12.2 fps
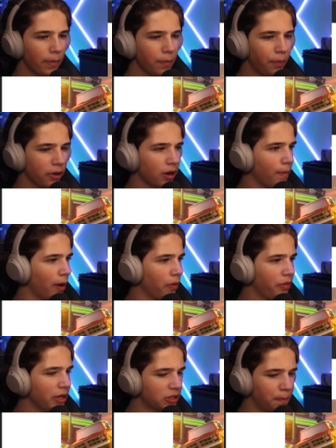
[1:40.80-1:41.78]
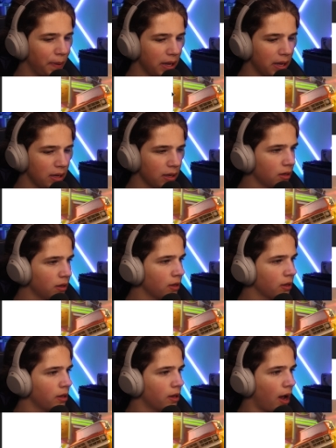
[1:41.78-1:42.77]
I'm going to put it about this big,
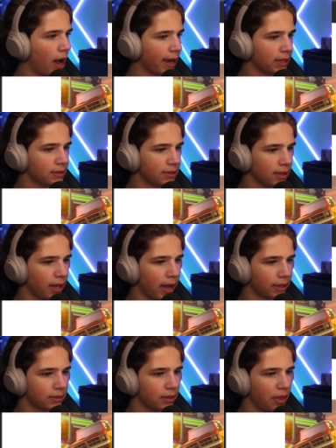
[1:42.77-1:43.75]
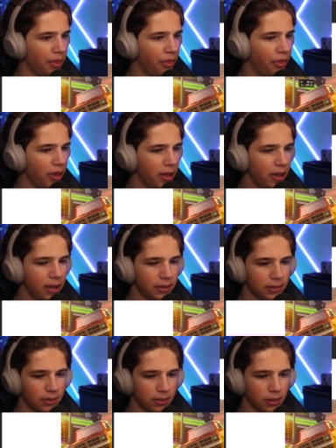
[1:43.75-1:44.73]
I can select
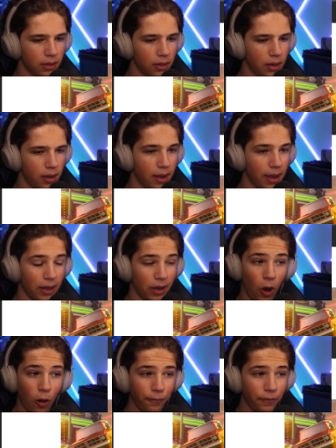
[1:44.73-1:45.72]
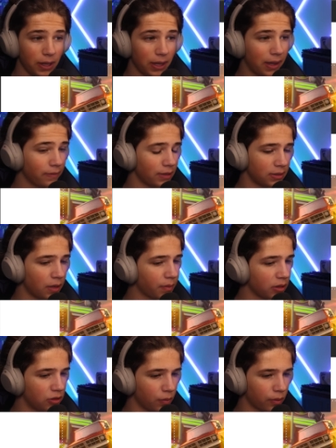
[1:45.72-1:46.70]
this. And hopefully it gives us
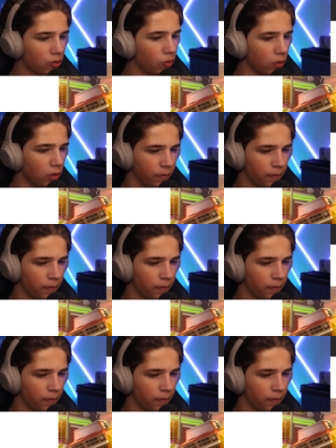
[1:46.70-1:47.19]
something super cool.